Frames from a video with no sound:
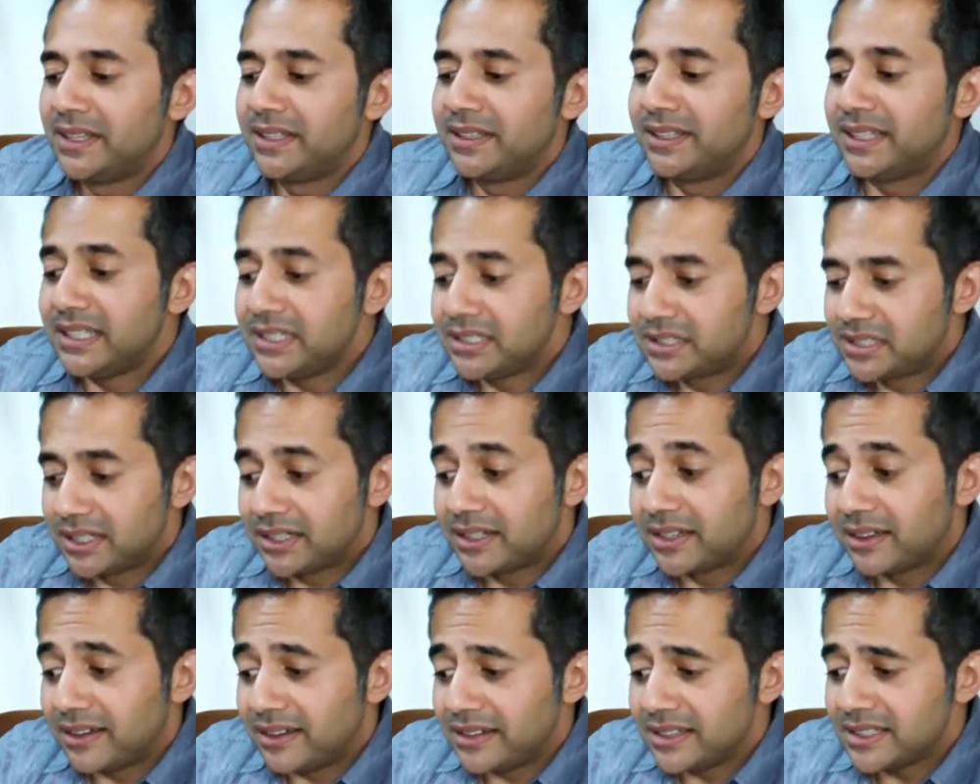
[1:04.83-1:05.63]
These
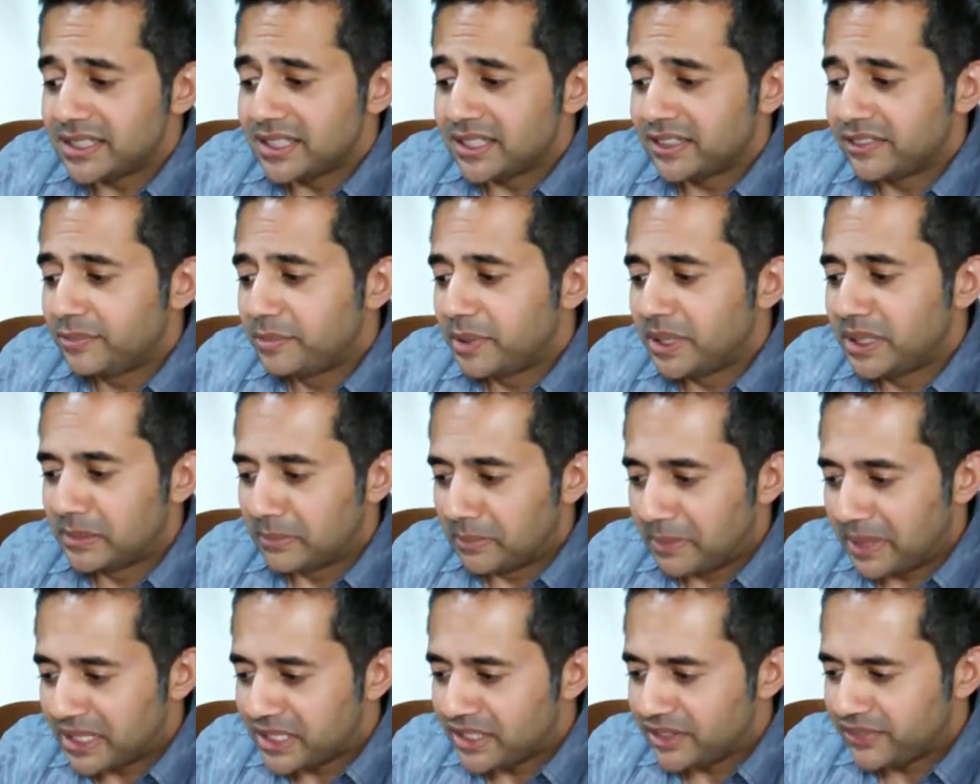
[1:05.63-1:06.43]
cigars have been
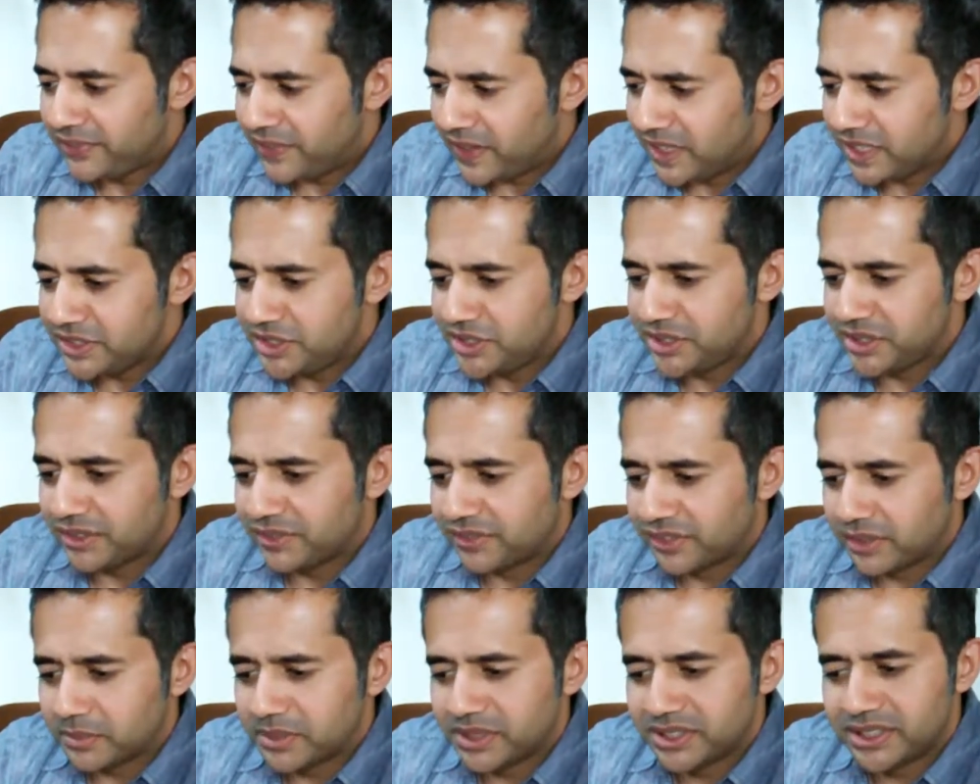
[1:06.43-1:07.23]
manufactured
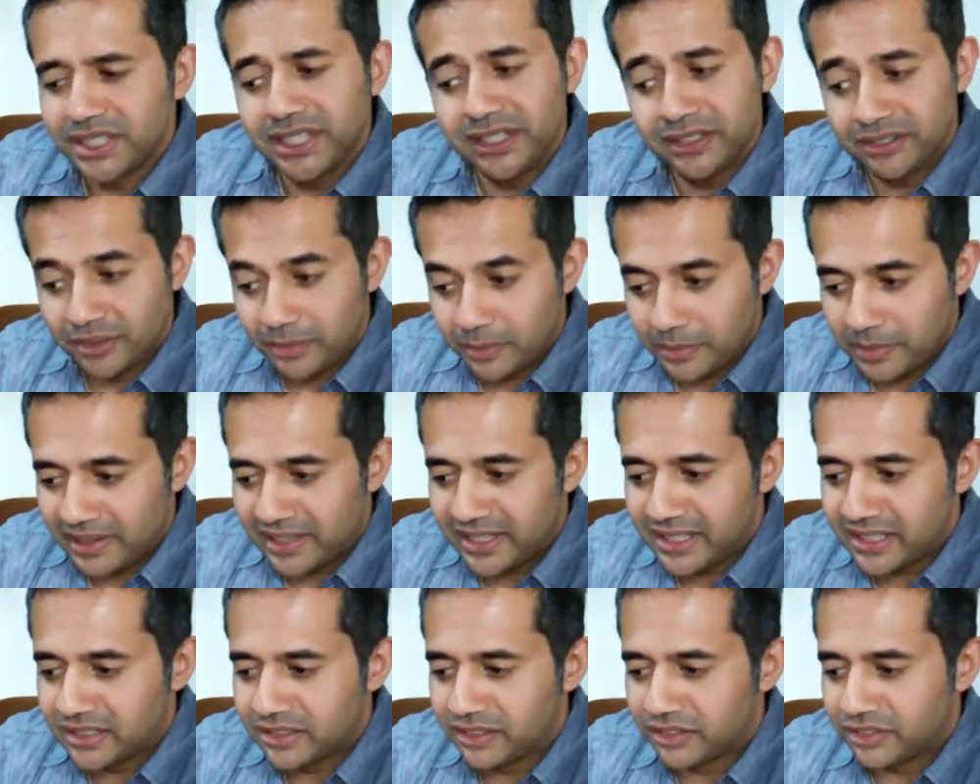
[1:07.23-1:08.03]
from a secret
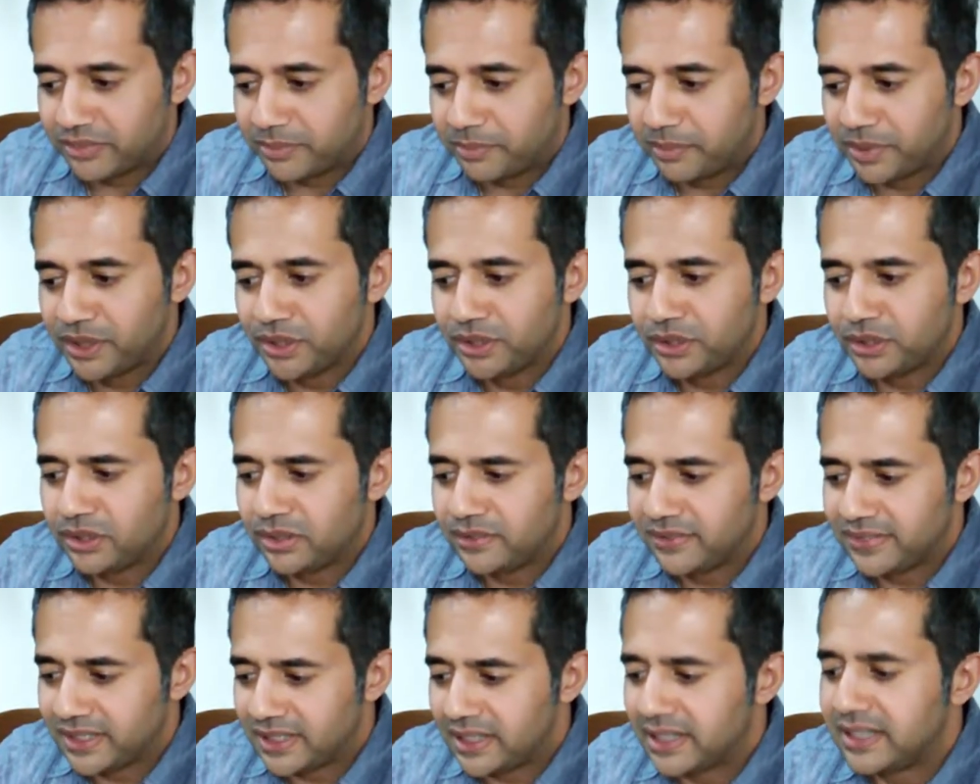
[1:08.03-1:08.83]
blend of pure
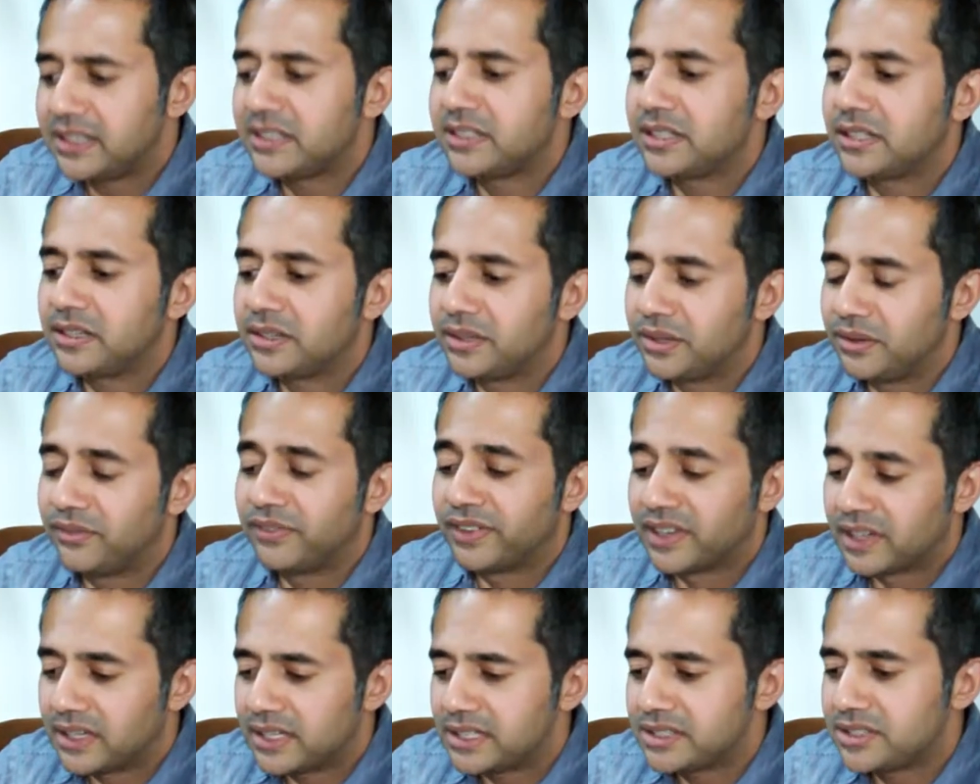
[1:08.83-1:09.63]
Vallato
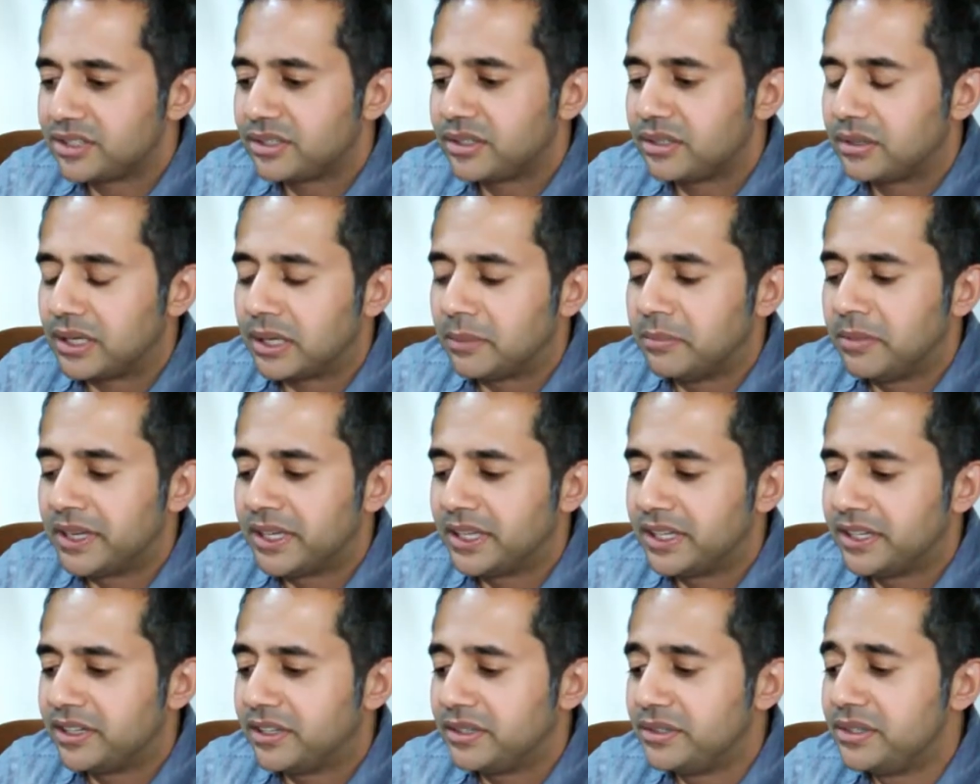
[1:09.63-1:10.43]

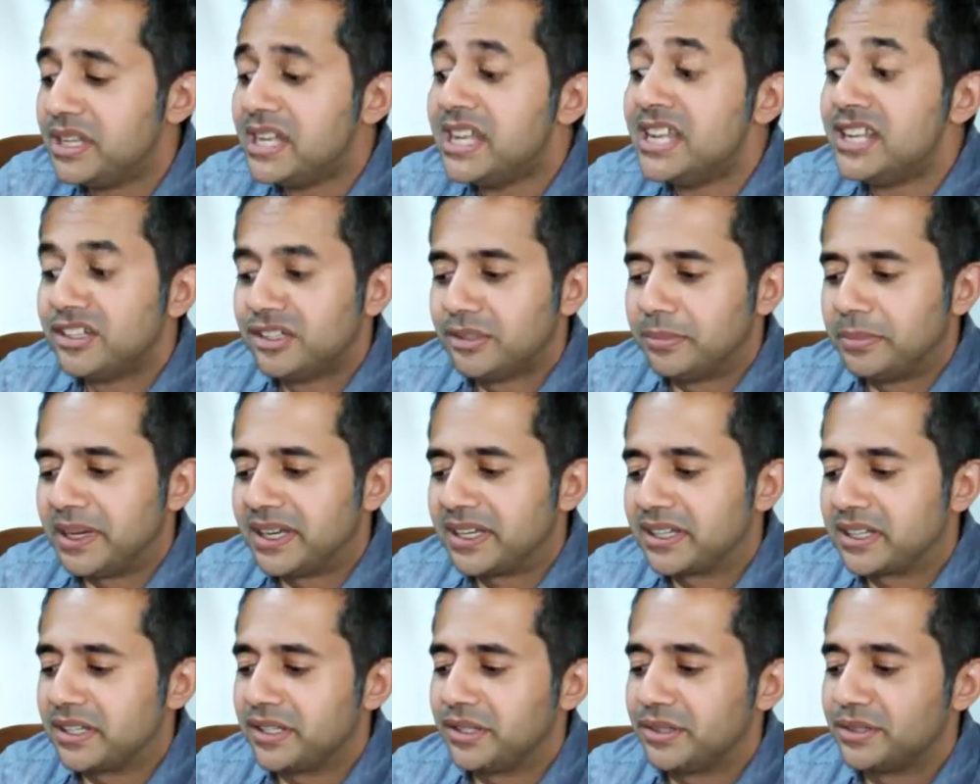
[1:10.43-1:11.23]
Abello
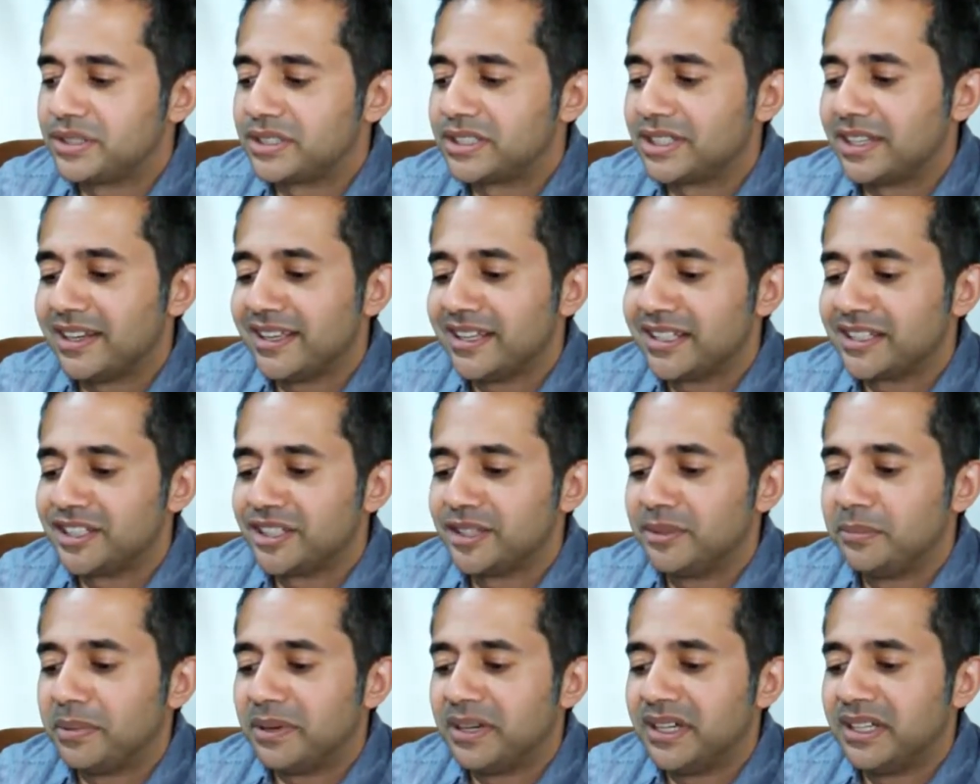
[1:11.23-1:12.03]
tobacco
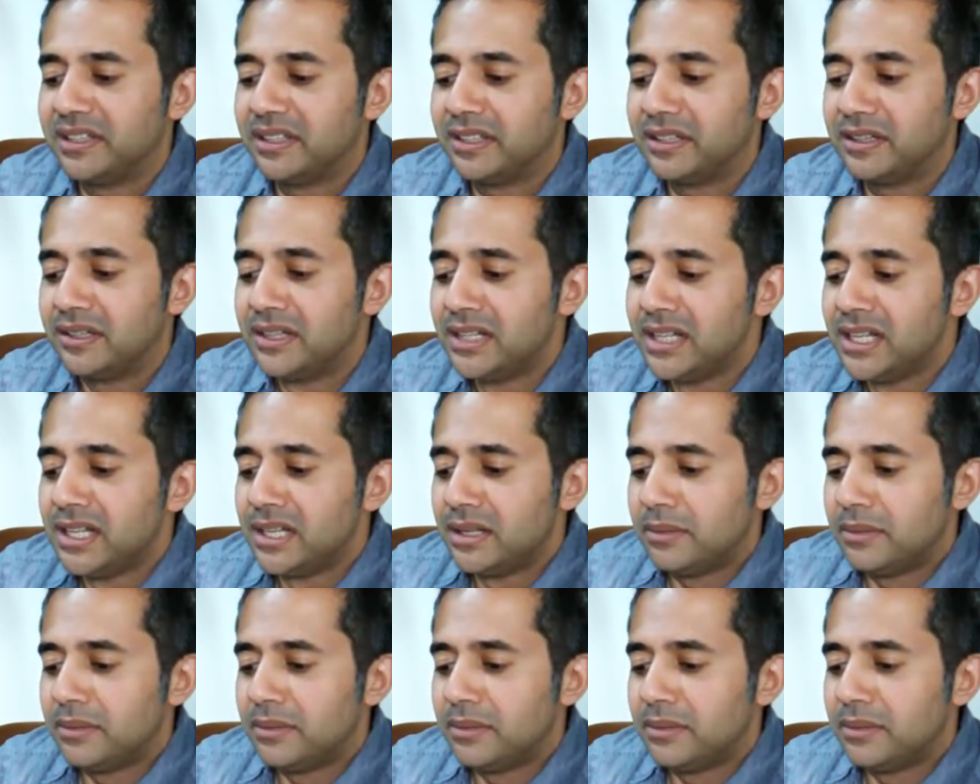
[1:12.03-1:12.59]
selected by the